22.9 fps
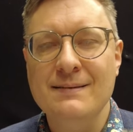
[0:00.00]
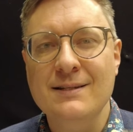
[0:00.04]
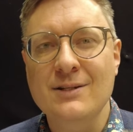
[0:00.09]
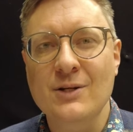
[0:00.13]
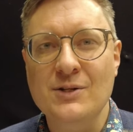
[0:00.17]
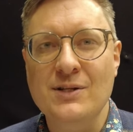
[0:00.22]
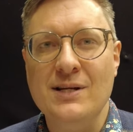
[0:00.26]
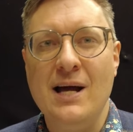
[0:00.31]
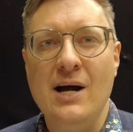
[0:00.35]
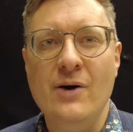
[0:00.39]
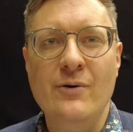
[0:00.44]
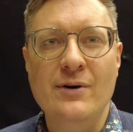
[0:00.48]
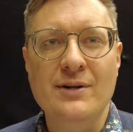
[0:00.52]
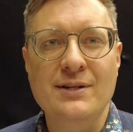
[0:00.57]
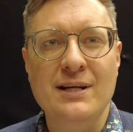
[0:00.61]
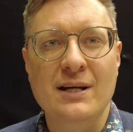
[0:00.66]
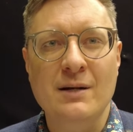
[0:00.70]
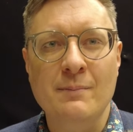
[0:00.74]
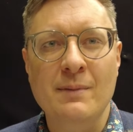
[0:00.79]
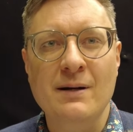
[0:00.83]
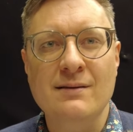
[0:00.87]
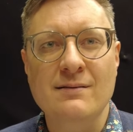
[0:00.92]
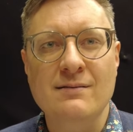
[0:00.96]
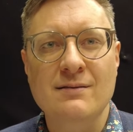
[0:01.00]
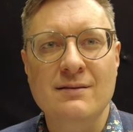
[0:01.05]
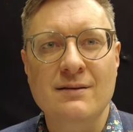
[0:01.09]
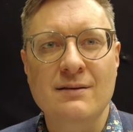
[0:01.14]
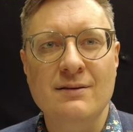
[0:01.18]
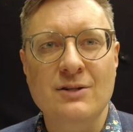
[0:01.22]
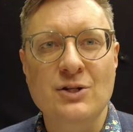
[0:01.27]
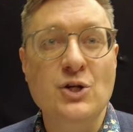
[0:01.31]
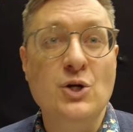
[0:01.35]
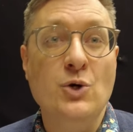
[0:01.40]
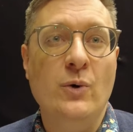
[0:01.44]
not current gen, but
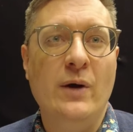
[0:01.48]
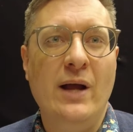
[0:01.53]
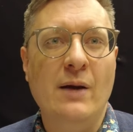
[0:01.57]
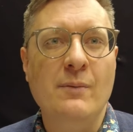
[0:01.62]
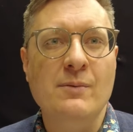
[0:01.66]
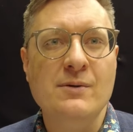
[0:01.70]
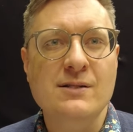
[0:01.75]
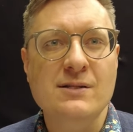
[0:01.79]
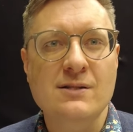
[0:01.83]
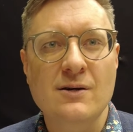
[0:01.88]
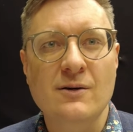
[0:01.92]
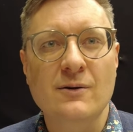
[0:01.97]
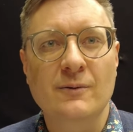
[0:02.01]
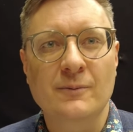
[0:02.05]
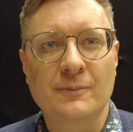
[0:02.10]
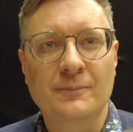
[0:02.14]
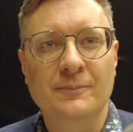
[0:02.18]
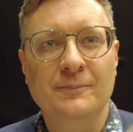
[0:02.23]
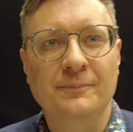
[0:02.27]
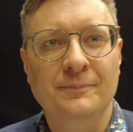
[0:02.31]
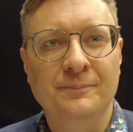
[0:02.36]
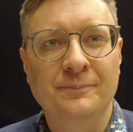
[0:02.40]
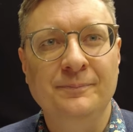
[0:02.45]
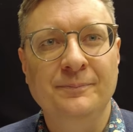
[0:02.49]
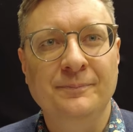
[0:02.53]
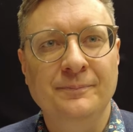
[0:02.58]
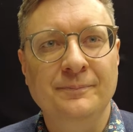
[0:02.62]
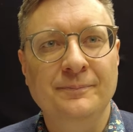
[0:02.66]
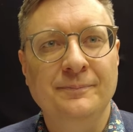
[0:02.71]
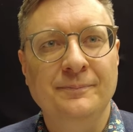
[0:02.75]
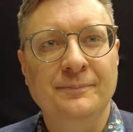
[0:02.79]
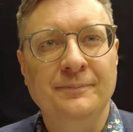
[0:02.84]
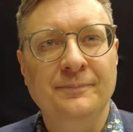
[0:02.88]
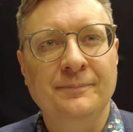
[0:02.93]
new games. So,
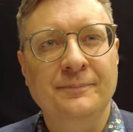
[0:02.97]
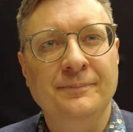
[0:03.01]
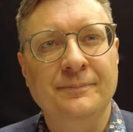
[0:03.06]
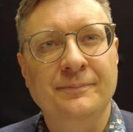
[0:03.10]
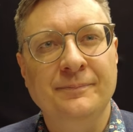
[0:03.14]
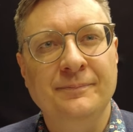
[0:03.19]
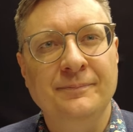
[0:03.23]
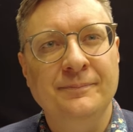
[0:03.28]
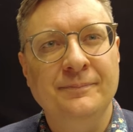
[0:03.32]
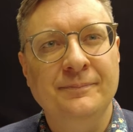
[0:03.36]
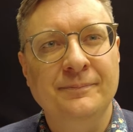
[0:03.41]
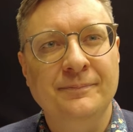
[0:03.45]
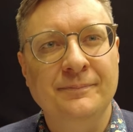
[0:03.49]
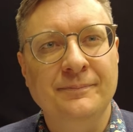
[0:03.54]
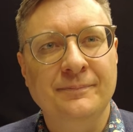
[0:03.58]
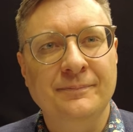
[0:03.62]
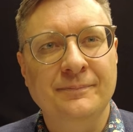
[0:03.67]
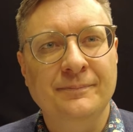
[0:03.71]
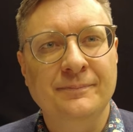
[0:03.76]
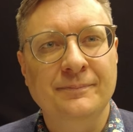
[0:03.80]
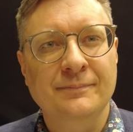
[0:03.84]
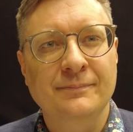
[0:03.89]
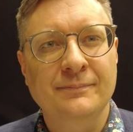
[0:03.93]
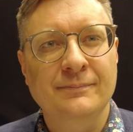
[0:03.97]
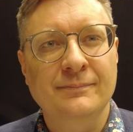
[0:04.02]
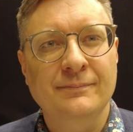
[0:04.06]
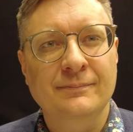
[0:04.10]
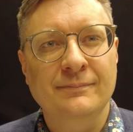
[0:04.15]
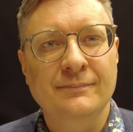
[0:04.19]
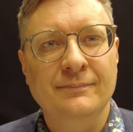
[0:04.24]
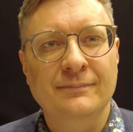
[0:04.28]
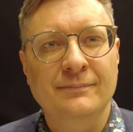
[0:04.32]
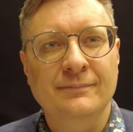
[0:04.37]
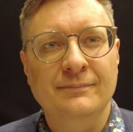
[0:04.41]
so P S two, that's retro,
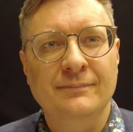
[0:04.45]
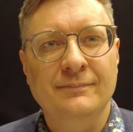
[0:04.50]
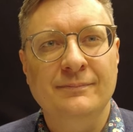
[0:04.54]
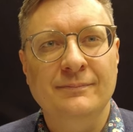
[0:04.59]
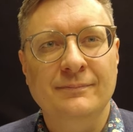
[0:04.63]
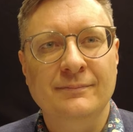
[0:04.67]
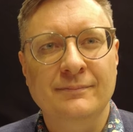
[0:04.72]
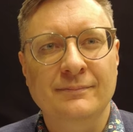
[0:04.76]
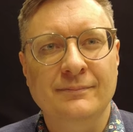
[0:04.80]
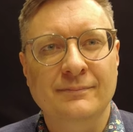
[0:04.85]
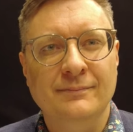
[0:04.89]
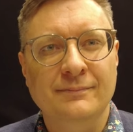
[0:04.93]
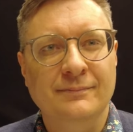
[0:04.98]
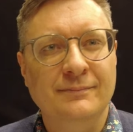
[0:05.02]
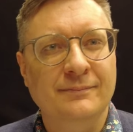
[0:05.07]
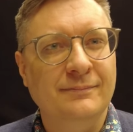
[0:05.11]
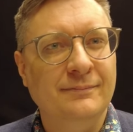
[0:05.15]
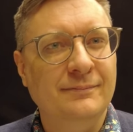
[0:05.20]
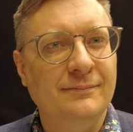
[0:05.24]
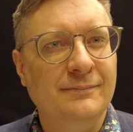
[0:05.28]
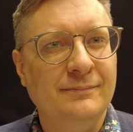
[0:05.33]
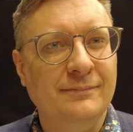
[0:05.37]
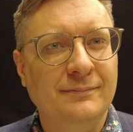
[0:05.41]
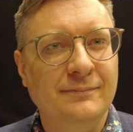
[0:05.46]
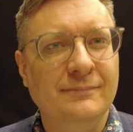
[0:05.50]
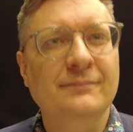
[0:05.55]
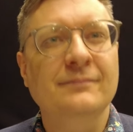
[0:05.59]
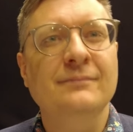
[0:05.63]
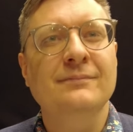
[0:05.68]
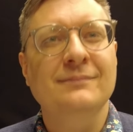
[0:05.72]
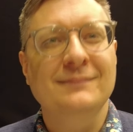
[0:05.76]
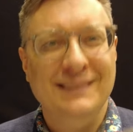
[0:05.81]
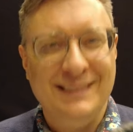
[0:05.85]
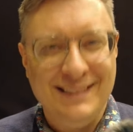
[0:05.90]
P S three, right out.
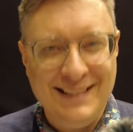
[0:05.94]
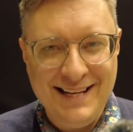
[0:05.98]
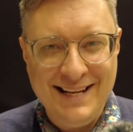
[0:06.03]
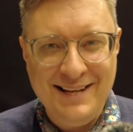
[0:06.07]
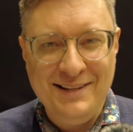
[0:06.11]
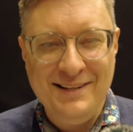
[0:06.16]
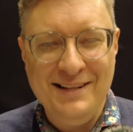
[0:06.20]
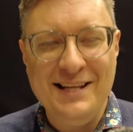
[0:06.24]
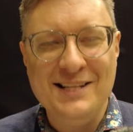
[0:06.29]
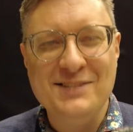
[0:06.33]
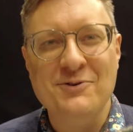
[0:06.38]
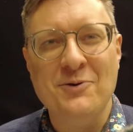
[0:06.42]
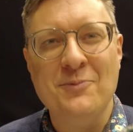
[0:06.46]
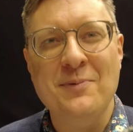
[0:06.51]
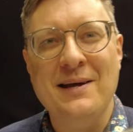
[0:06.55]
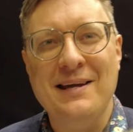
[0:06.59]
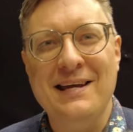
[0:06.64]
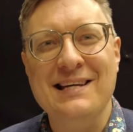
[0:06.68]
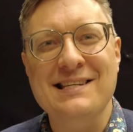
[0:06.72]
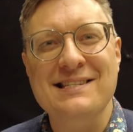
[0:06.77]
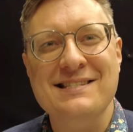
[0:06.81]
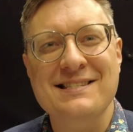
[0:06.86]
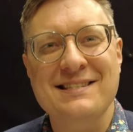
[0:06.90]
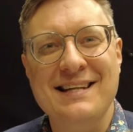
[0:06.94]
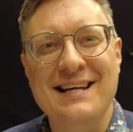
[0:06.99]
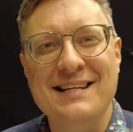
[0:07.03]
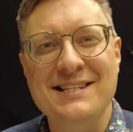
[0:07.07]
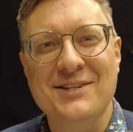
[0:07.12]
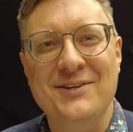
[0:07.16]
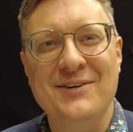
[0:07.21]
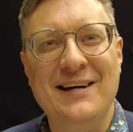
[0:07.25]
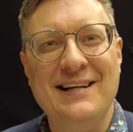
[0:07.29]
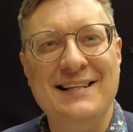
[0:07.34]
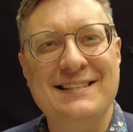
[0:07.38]
That's for me, yes,
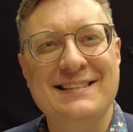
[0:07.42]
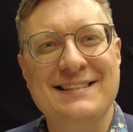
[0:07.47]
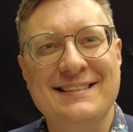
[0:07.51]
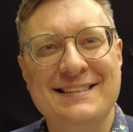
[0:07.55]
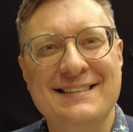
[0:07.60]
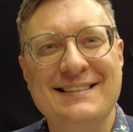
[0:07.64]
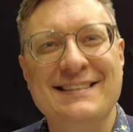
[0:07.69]
that's correct.